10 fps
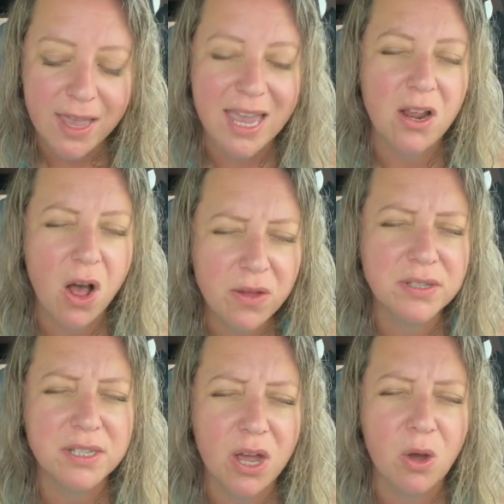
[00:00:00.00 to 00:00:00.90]
and
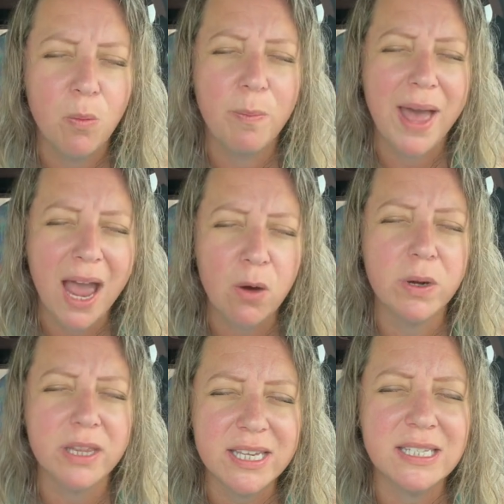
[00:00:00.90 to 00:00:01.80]
also
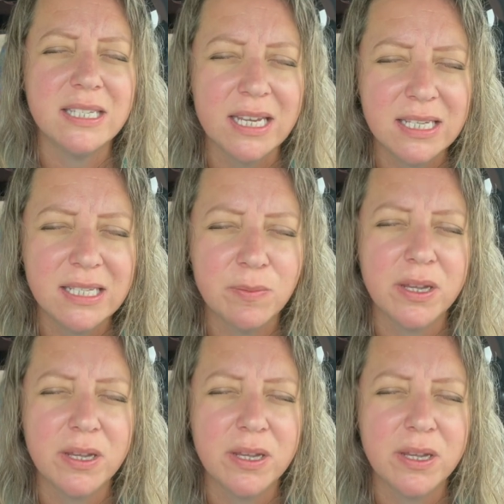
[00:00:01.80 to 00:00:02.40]
powerlessness